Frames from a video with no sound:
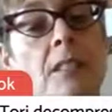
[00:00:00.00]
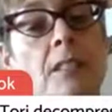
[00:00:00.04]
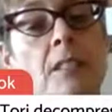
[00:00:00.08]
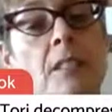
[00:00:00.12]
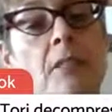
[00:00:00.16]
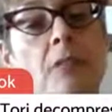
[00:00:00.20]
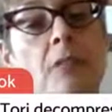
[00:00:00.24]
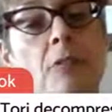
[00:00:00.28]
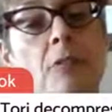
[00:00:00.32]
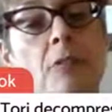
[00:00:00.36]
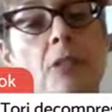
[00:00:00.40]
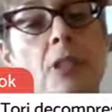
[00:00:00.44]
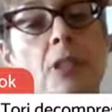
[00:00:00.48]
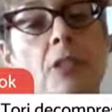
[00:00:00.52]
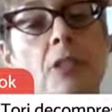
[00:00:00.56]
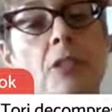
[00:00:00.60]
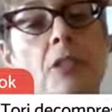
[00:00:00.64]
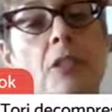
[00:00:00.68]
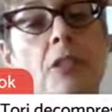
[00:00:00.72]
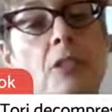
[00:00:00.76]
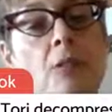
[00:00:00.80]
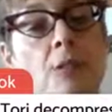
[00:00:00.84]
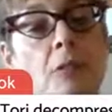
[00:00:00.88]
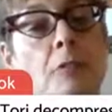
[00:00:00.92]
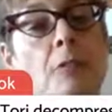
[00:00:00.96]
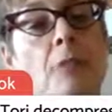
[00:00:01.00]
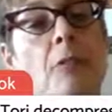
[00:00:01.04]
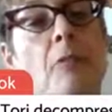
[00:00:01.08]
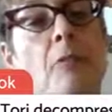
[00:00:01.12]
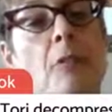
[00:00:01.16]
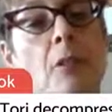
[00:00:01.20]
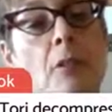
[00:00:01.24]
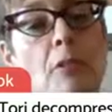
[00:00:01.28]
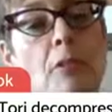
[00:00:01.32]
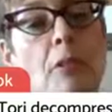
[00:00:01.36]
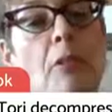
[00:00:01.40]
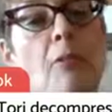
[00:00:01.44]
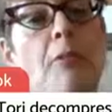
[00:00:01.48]
the situation, you'd
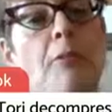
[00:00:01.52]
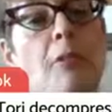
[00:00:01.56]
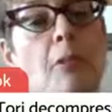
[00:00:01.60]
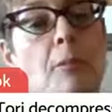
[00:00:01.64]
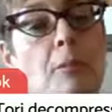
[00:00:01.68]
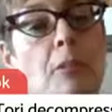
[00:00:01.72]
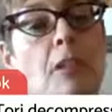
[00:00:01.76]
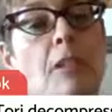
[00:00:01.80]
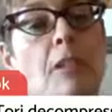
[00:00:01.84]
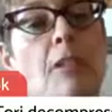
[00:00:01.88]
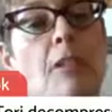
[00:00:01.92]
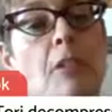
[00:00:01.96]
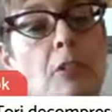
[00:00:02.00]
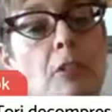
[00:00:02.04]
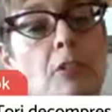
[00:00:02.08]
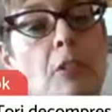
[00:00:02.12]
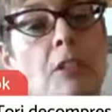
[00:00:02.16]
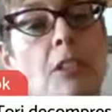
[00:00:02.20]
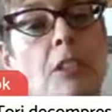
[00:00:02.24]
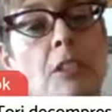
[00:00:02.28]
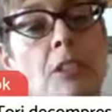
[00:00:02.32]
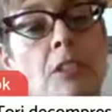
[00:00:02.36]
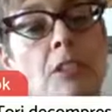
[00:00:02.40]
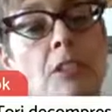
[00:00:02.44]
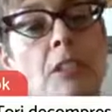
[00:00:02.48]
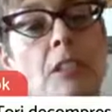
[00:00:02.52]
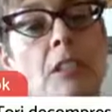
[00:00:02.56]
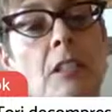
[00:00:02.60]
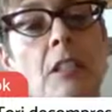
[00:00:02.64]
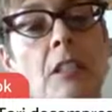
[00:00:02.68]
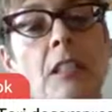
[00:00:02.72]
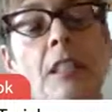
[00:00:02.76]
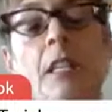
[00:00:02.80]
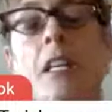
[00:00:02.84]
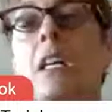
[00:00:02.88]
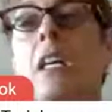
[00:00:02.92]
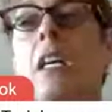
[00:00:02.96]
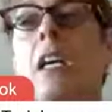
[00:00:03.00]
remove them from the situation.
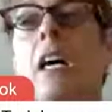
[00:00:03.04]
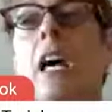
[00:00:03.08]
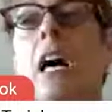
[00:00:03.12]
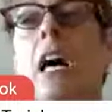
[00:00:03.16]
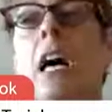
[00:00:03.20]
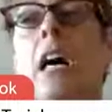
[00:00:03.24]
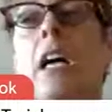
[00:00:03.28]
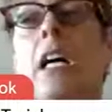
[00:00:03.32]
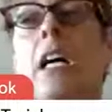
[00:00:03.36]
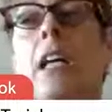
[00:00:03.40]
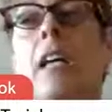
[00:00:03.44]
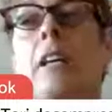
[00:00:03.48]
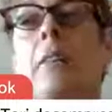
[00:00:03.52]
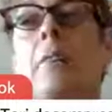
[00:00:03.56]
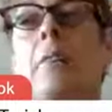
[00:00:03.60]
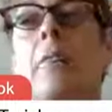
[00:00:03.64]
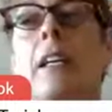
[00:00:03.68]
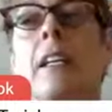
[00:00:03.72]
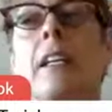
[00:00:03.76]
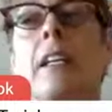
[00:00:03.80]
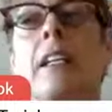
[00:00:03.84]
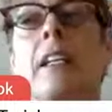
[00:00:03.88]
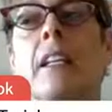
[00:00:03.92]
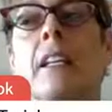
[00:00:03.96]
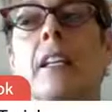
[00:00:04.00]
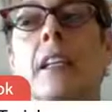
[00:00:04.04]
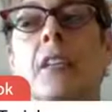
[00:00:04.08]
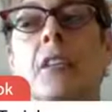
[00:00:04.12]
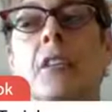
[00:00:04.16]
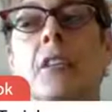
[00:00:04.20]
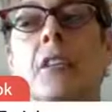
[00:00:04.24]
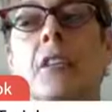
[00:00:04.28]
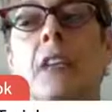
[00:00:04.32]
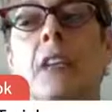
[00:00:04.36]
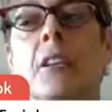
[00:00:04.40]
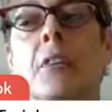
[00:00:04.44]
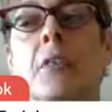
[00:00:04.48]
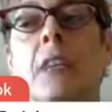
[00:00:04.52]
And
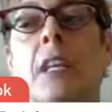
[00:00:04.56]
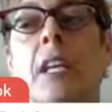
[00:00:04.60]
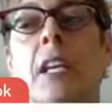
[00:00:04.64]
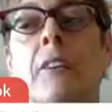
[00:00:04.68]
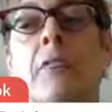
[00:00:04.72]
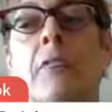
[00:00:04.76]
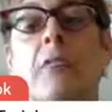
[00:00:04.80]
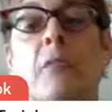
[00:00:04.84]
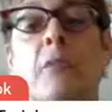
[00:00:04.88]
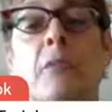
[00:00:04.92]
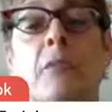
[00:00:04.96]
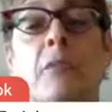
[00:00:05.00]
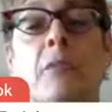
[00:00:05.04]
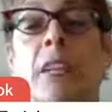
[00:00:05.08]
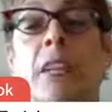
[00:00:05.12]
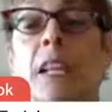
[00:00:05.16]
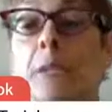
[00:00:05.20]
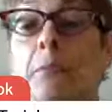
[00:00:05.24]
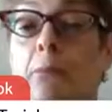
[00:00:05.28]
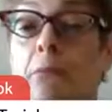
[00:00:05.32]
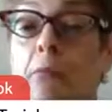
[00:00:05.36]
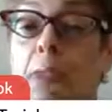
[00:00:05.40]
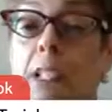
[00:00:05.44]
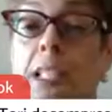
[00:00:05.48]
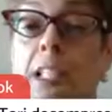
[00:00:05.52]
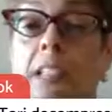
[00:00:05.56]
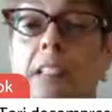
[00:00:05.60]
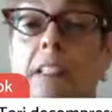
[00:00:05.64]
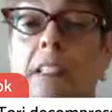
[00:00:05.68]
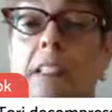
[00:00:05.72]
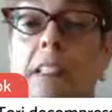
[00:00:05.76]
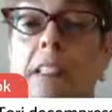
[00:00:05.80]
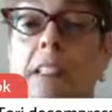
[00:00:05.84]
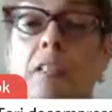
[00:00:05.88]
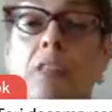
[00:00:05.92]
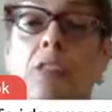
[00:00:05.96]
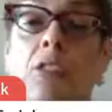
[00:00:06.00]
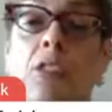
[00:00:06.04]
another thing, we have to provide
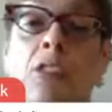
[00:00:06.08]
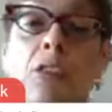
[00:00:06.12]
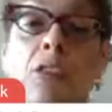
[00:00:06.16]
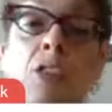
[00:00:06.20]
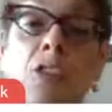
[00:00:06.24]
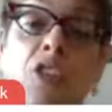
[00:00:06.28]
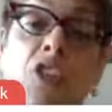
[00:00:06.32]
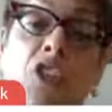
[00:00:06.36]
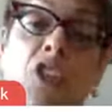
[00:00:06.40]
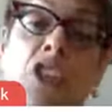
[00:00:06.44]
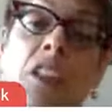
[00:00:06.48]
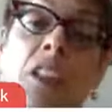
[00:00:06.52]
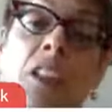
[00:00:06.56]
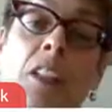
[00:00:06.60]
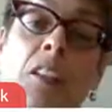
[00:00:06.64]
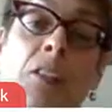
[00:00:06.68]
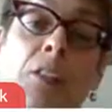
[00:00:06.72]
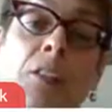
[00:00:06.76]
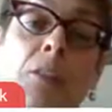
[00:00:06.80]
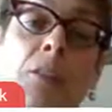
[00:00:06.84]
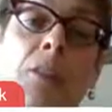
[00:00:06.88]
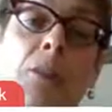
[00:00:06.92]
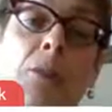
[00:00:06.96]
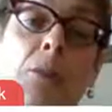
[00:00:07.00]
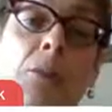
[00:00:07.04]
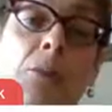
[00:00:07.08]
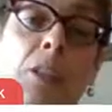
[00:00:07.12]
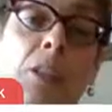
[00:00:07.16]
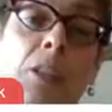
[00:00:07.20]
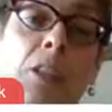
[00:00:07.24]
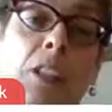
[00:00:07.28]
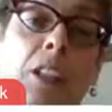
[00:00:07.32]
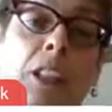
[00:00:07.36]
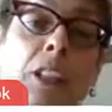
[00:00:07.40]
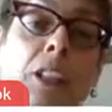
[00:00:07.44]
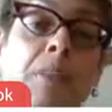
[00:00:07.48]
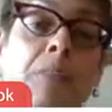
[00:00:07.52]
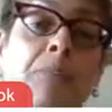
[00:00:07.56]
breaks. She can only
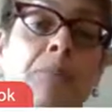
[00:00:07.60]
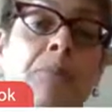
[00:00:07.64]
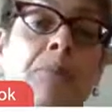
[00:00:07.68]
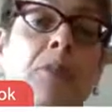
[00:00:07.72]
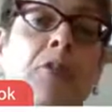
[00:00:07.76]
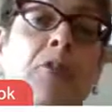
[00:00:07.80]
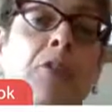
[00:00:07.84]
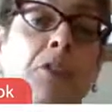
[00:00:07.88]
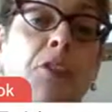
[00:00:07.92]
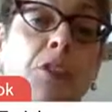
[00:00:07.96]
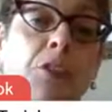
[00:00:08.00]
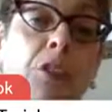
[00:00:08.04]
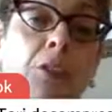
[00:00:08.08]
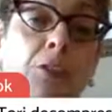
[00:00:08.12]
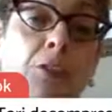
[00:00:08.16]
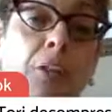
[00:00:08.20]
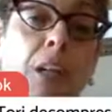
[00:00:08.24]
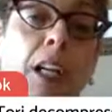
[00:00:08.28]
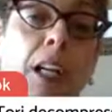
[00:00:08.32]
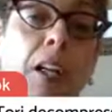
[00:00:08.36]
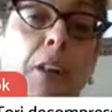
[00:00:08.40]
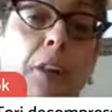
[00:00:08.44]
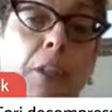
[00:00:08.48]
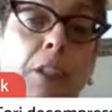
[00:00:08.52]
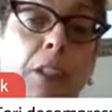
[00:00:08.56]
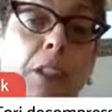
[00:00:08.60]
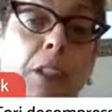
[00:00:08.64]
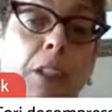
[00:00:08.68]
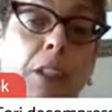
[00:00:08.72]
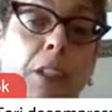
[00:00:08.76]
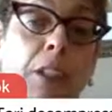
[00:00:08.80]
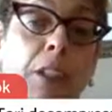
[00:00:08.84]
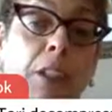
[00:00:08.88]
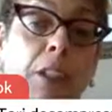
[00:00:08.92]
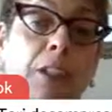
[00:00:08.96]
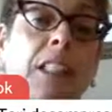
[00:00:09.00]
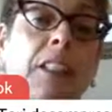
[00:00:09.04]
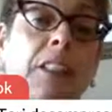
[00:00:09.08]
work for 2
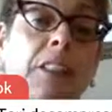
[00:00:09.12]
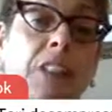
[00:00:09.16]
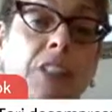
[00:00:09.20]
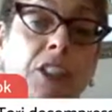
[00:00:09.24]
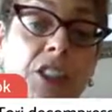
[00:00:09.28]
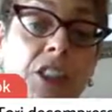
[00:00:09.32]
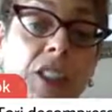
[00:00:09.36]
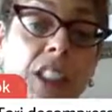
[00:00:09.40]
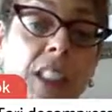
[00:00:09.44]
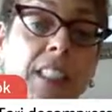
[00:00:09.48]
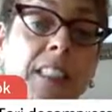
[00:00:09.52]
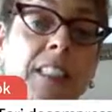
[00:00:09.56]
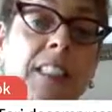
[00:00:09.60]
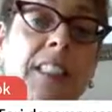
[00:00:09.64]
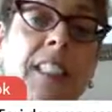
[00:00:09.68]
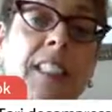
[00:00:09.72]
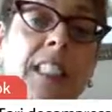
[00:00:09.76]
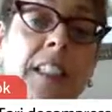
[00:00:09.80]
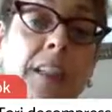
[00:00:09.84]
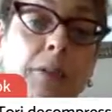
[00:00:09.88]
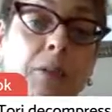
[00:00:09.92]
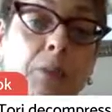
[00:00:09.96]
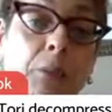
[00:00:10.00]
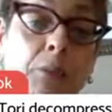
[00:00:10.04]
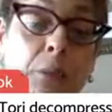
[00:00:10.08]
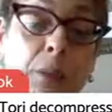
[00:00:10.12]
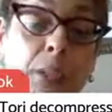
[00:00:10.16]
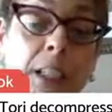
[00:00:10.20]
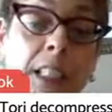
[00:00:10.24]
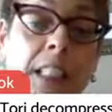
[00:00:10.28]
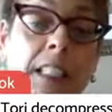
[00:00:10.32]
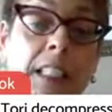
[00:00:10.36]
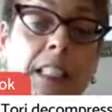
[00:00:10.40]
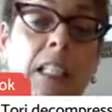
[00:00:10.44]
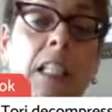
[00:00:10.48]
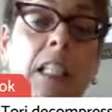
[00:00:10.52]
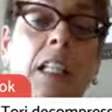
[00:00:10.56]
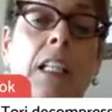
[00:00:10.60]
hours and then she has to have a
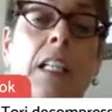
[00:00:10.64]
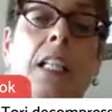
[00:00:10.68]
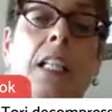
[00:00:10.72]
break.